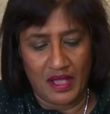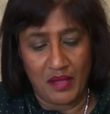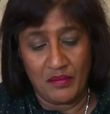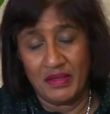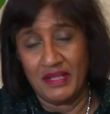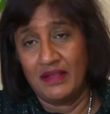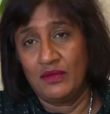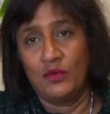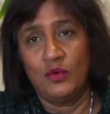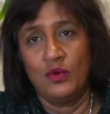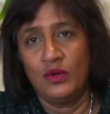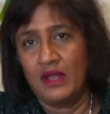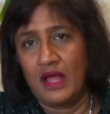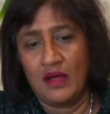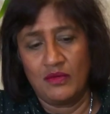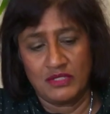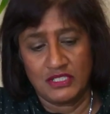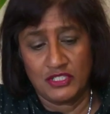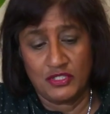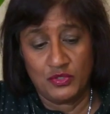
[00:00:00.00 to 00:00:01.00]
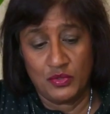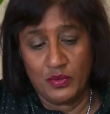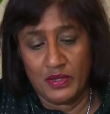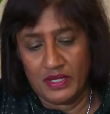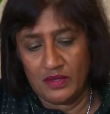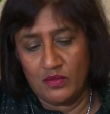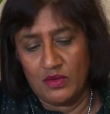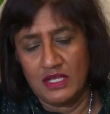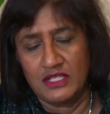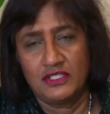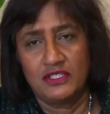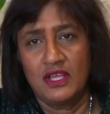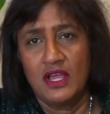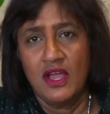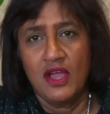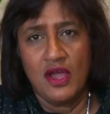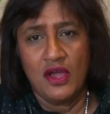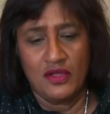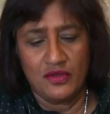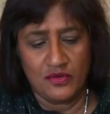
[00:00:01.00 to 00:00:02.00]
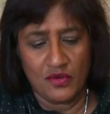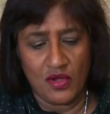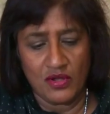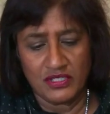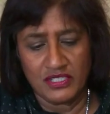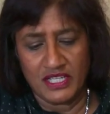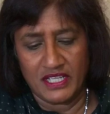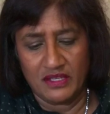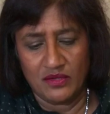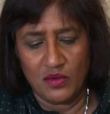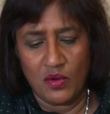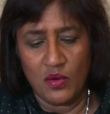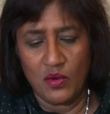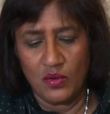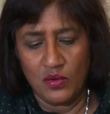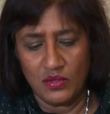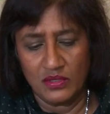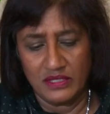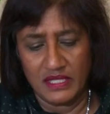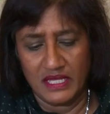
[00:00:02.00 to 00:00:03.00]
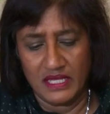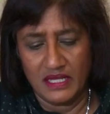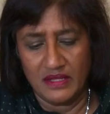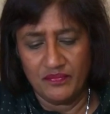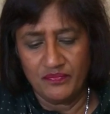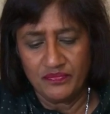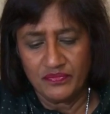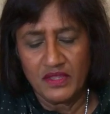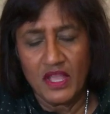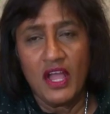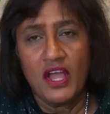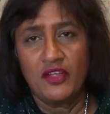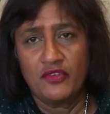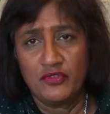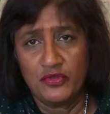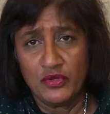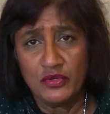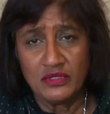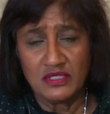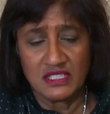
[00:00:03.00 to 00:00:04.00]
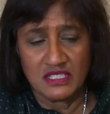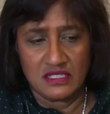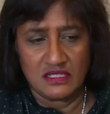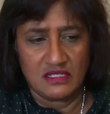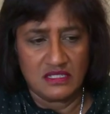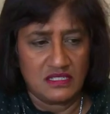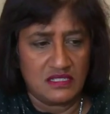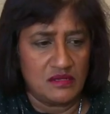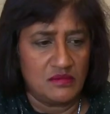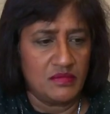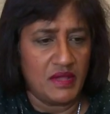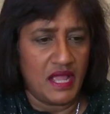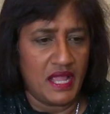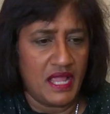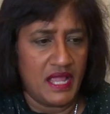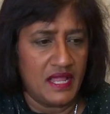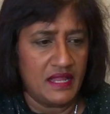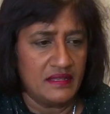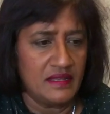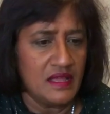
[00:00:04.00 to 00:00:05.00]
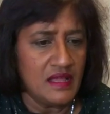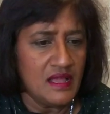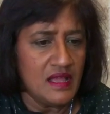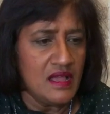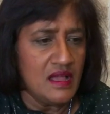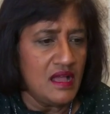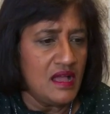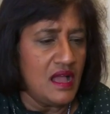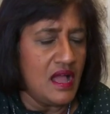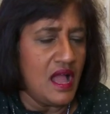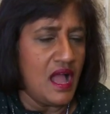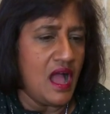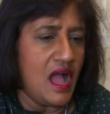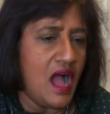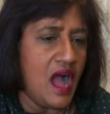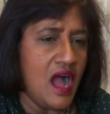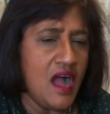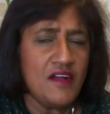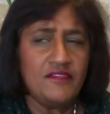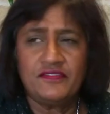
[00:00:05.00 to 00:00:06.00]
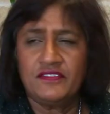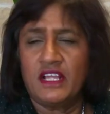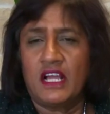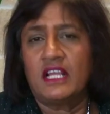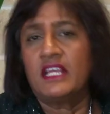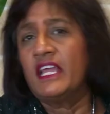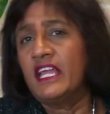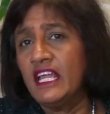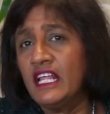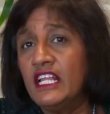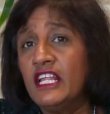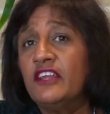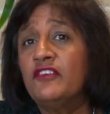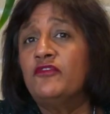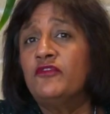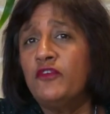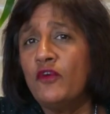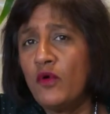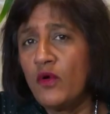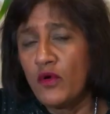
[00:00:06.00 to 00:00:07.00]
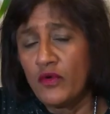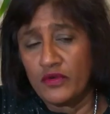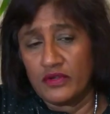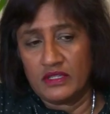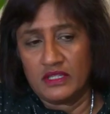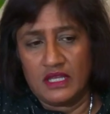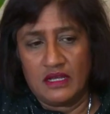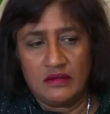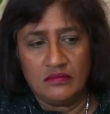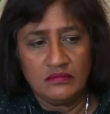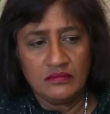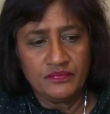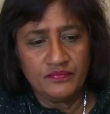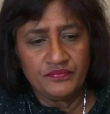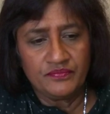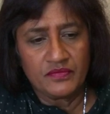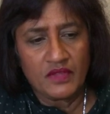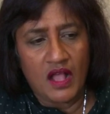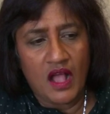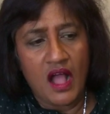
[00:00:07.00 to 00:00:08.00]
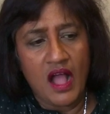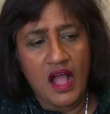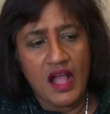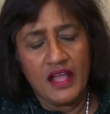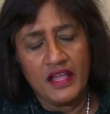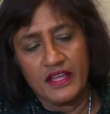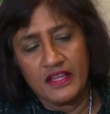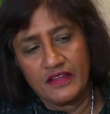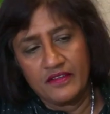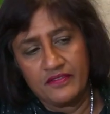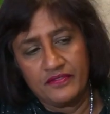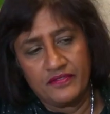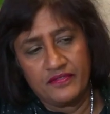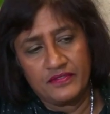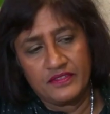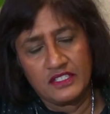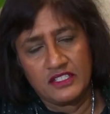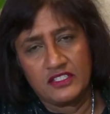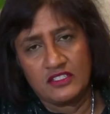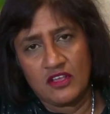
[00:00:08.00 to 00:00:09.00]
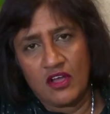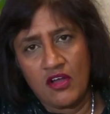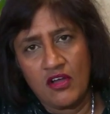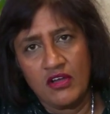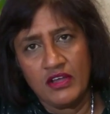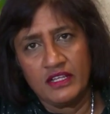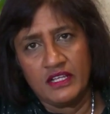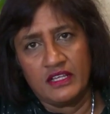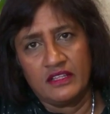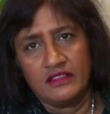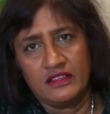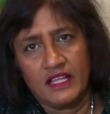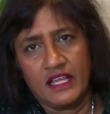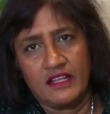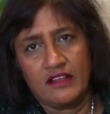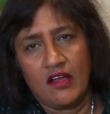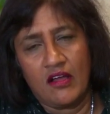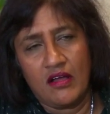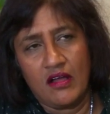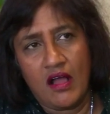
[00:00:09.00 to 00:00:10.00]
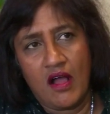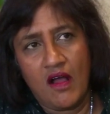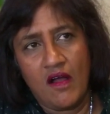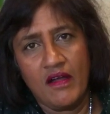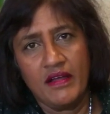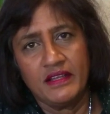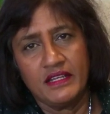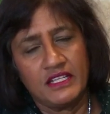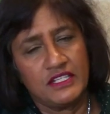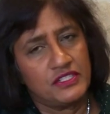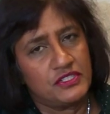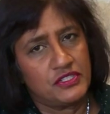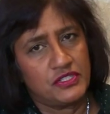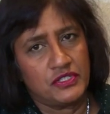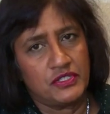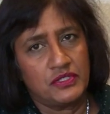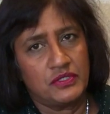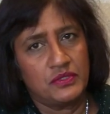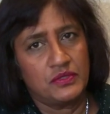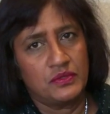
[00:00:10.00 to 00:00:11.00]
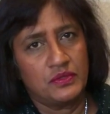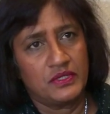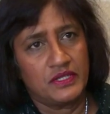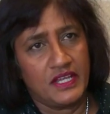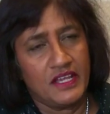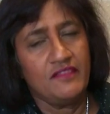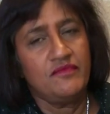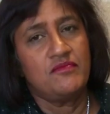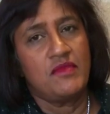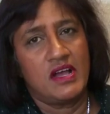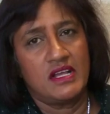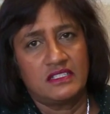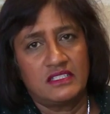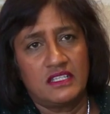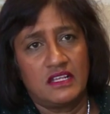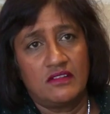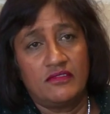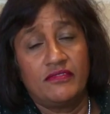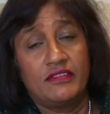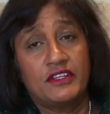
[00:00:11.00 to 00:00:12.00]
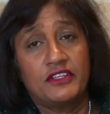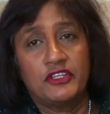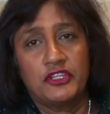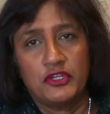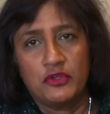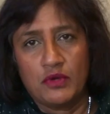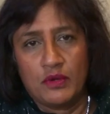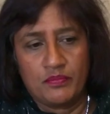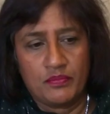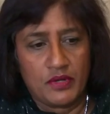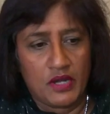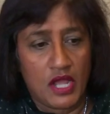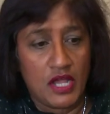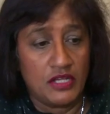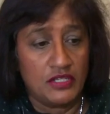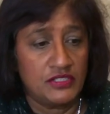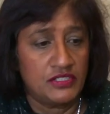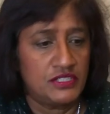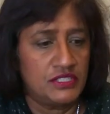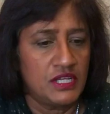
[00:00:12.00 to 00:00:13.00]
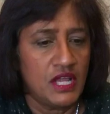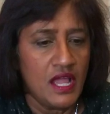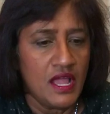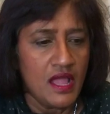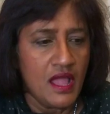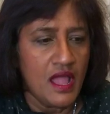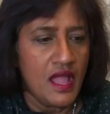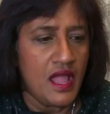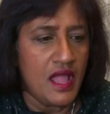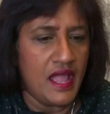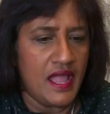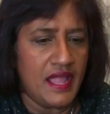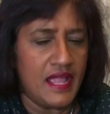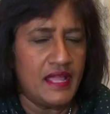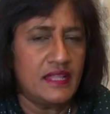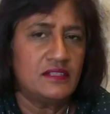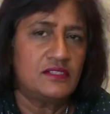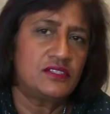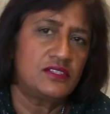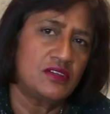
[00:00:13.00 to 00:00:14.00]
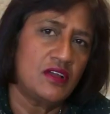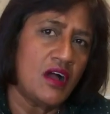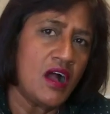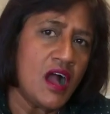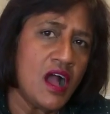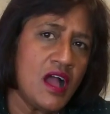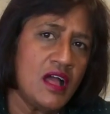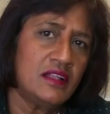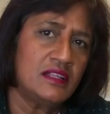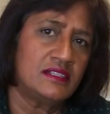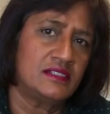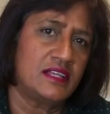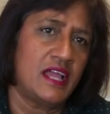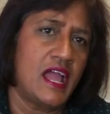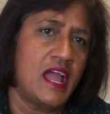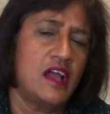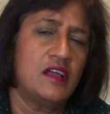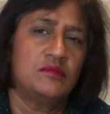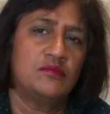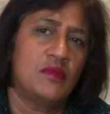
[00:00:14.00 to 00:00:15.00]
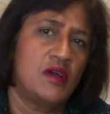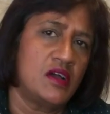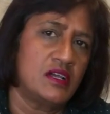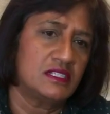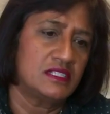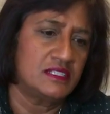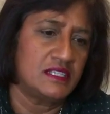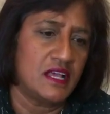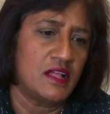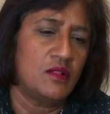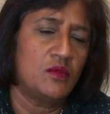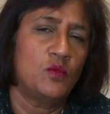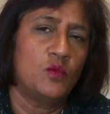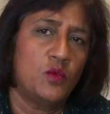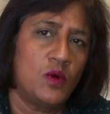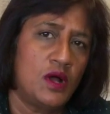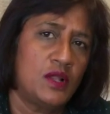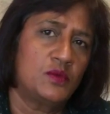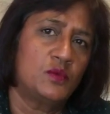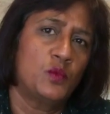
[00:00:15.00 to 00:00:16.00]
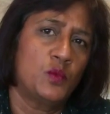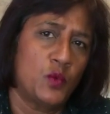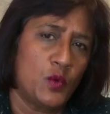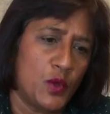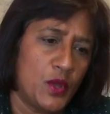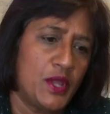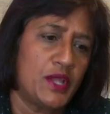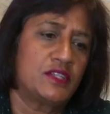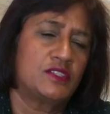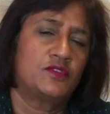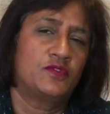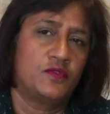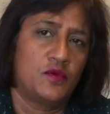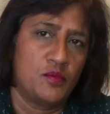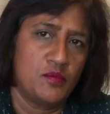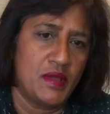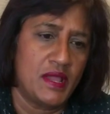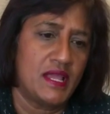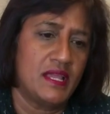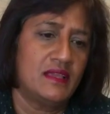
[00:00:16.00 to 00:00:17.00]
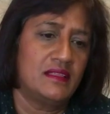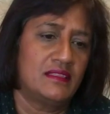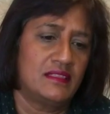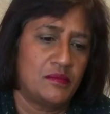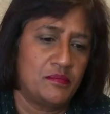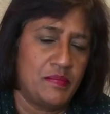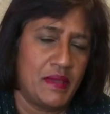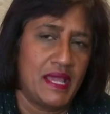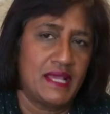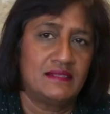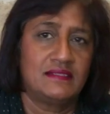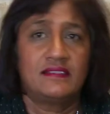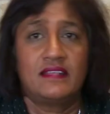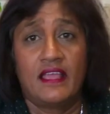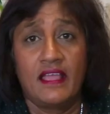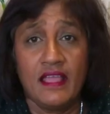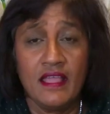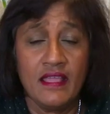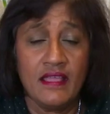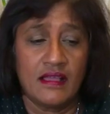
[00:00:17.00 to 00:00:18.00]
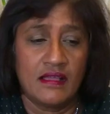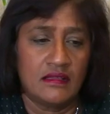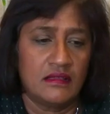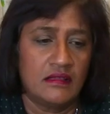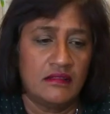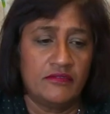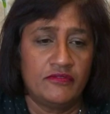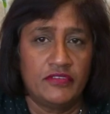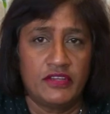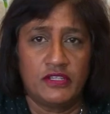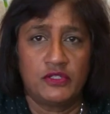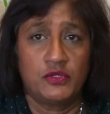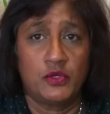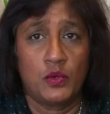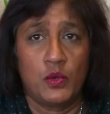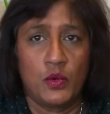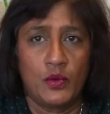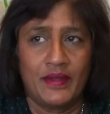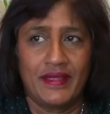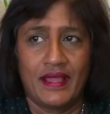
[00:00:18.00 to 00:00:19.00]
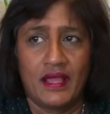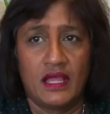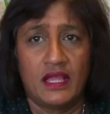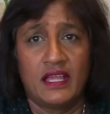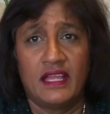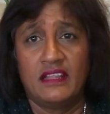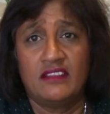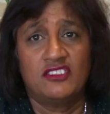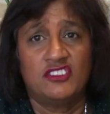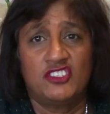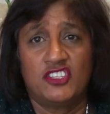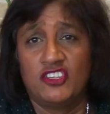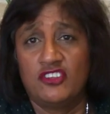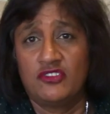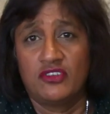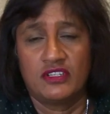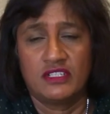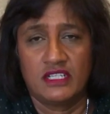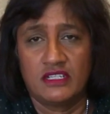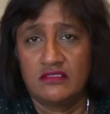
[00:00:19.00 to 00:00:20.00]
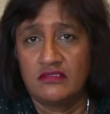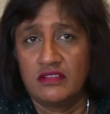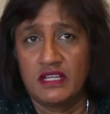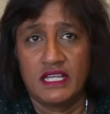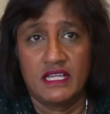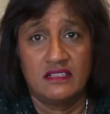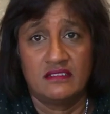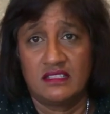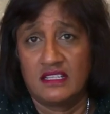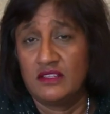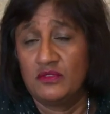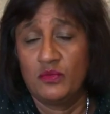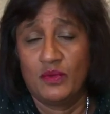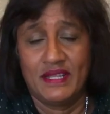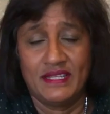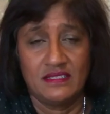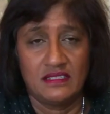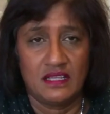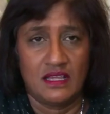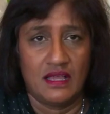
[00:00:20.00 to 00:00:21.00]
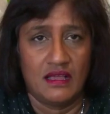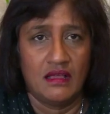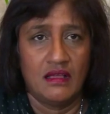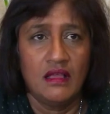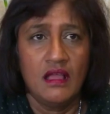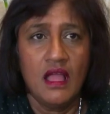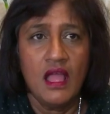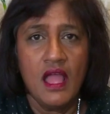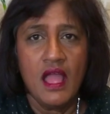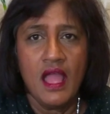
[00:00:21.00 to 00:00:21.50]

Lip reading: I mean, all I was doing was rotting all the root system, and after killing 4 of them, I have decided that I need to give myself a new approach and trial it out myself, what works for me the best here in Victoria in 0 degrees in winter